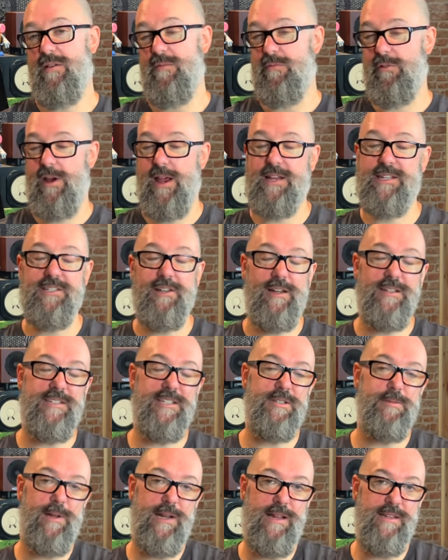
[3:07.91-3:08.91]
very
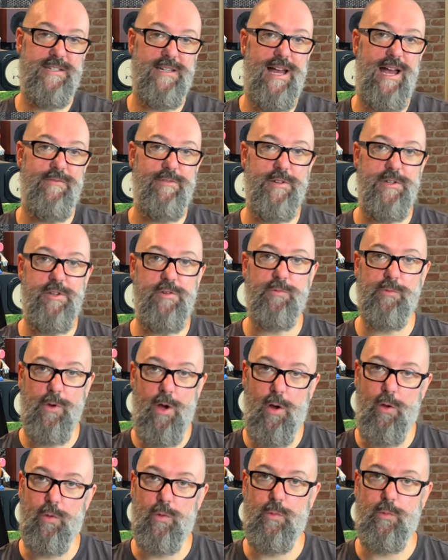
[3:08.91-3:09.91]
excited to announce I have a new
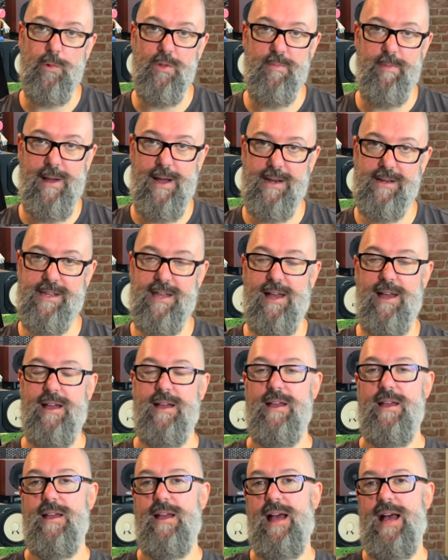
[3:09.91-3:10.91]
role with BadCat
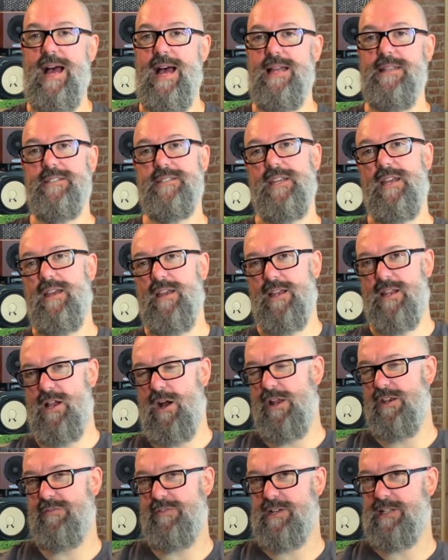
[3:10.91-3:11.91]
as
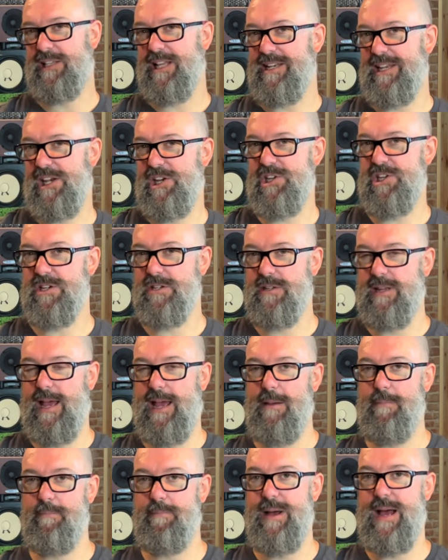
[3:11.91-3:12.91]
kind of a clinician,
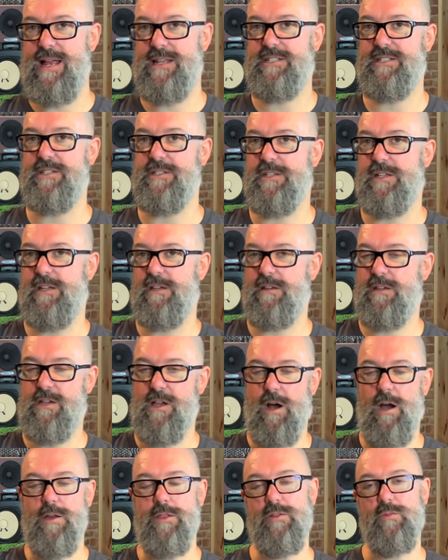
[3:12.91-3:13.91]
ambassador,
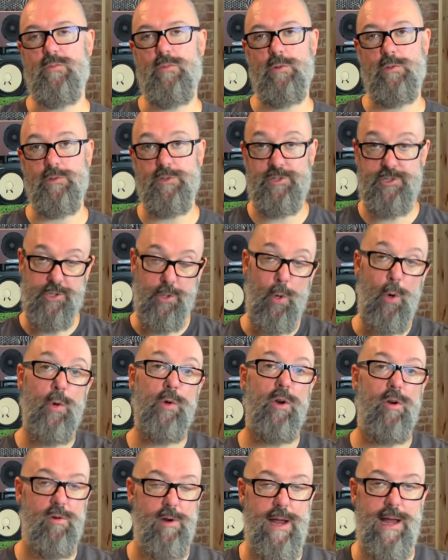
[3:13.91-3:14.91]
guy that will
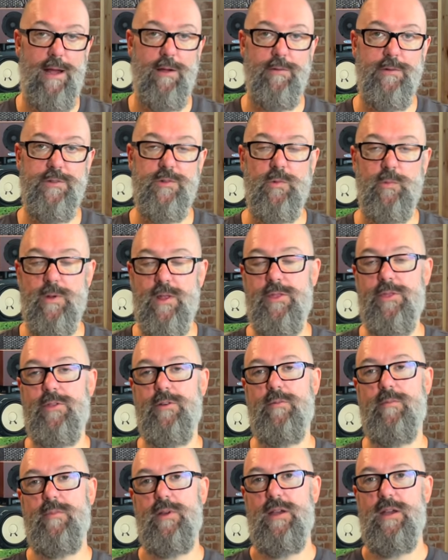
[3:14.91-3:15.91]
tour around with
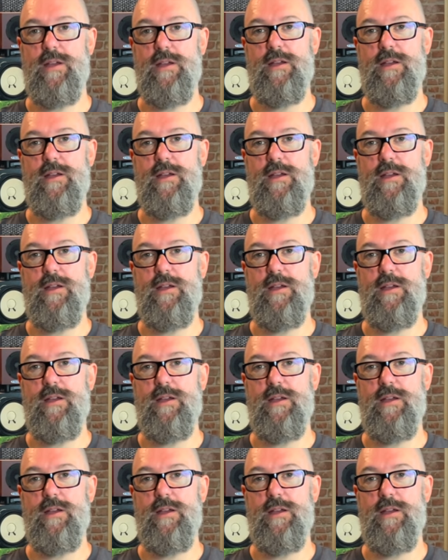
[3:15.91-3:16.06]
them,